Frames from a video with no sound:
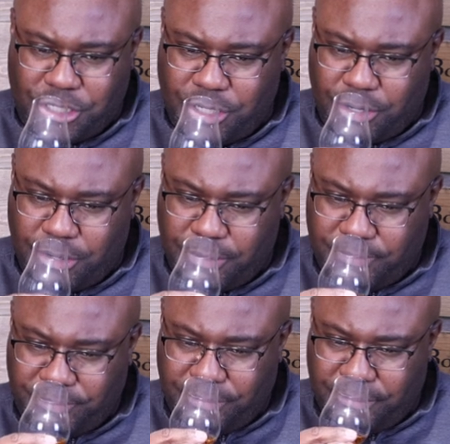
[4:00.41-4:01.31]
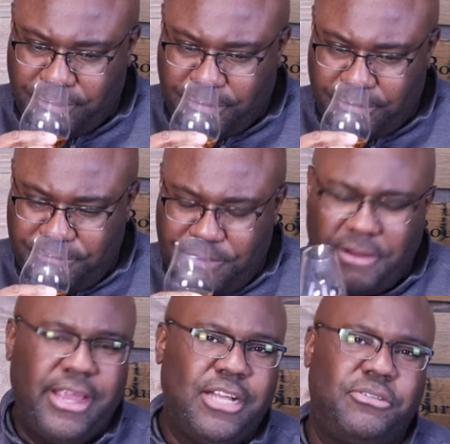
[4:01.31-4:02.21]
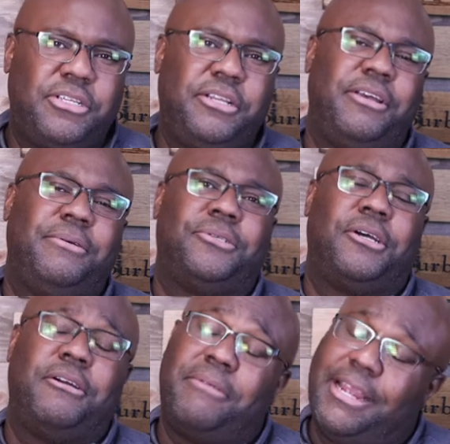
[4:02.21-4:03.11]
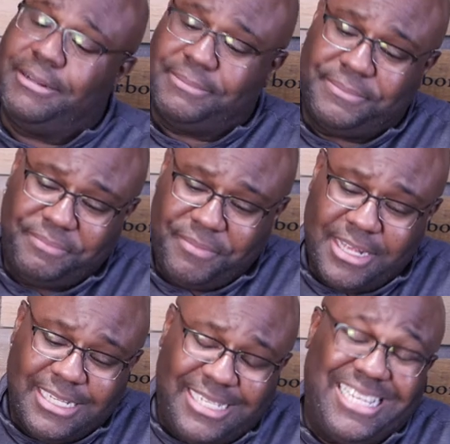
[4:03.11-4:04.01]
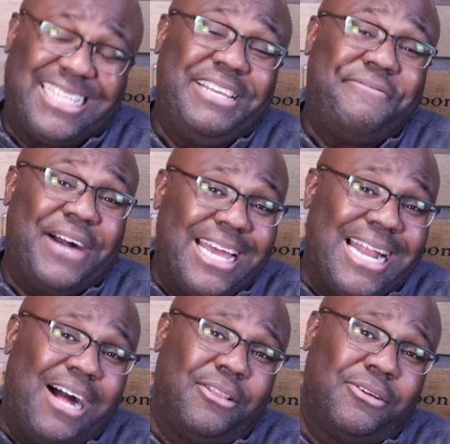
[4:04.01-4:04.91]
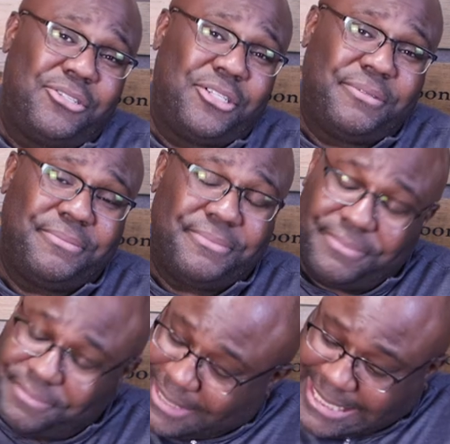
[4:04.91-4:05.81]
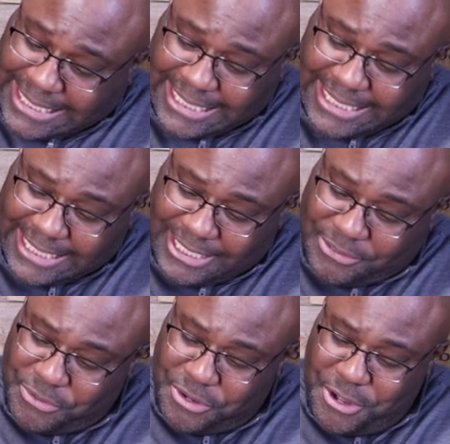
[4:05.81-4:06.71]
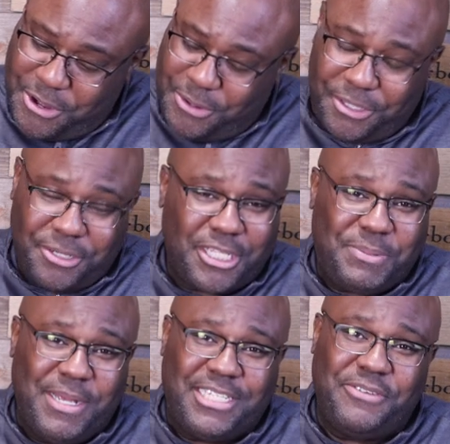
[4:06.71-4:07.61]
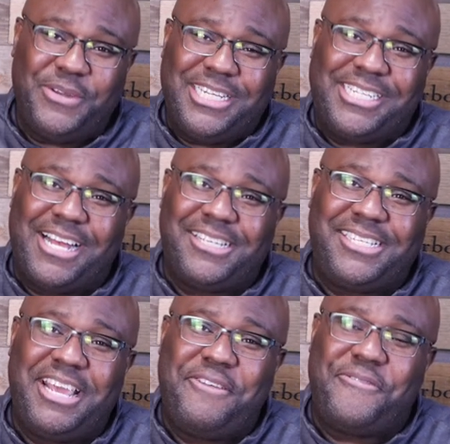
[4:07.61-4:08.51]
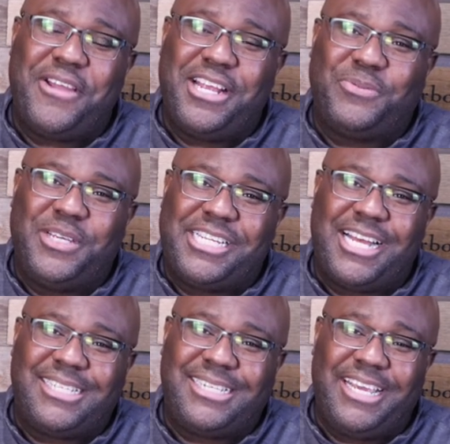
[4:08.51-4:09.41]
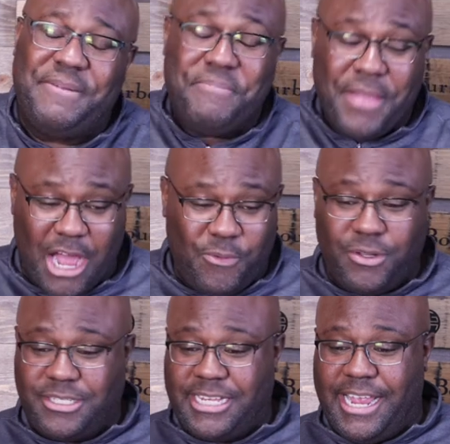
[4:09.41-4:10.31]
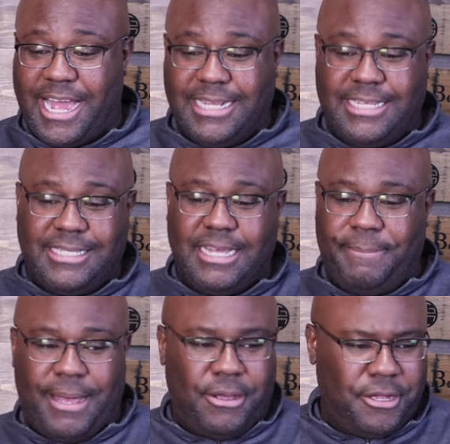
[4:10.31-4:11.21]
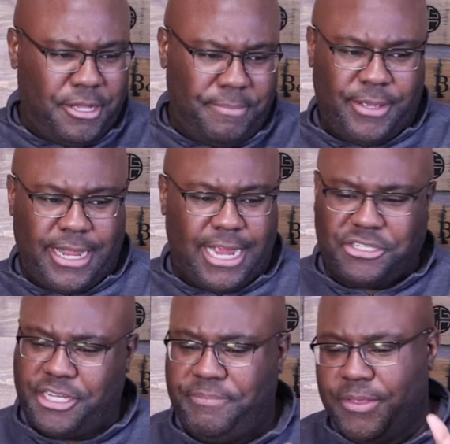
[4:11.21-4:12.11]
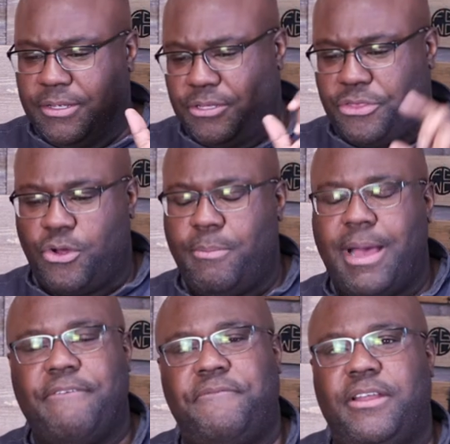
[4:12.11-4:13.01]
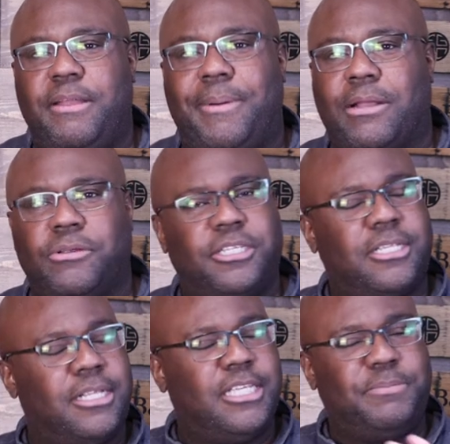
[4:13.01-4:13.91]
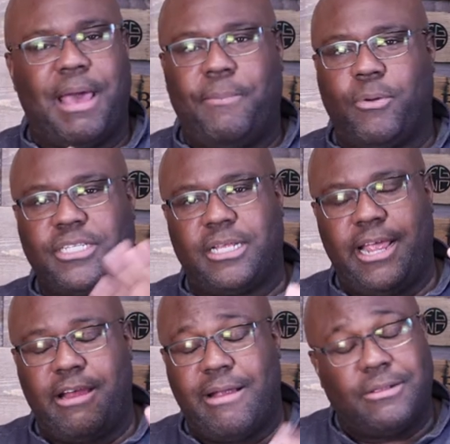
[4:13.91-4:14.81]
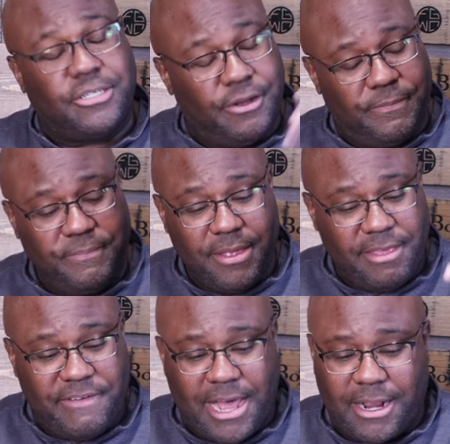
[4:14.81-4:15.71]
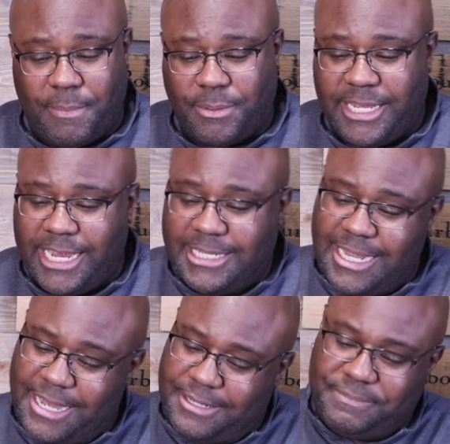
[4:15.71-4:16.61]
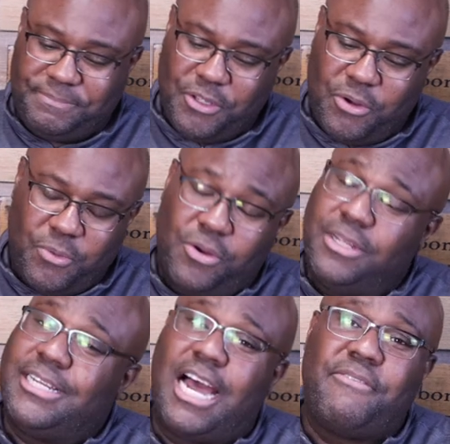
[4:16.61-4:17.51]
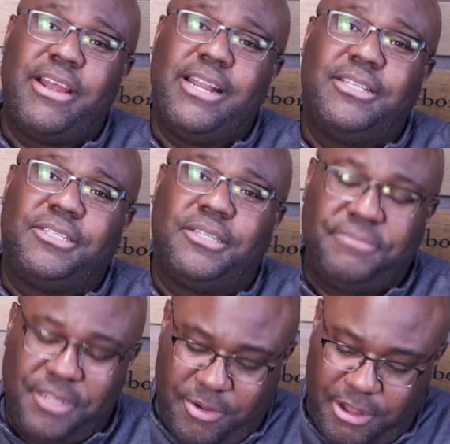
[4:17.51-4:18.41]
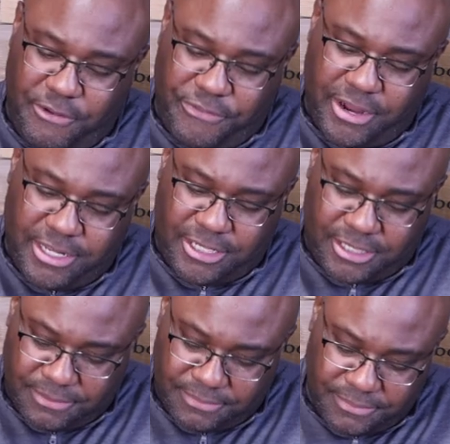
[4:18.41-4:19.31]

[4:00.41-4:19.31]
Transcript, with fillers: sugar. Very interesting nose. All right, $65. Woo, a little expensive. We shall see, friends. We shall see. I will say I did dump out a good bit, actually, to throw in my infinity bottle just to let these bad boys kind of air out. So they've had a couple days now. We're going to dive right into them. Here we go, friends.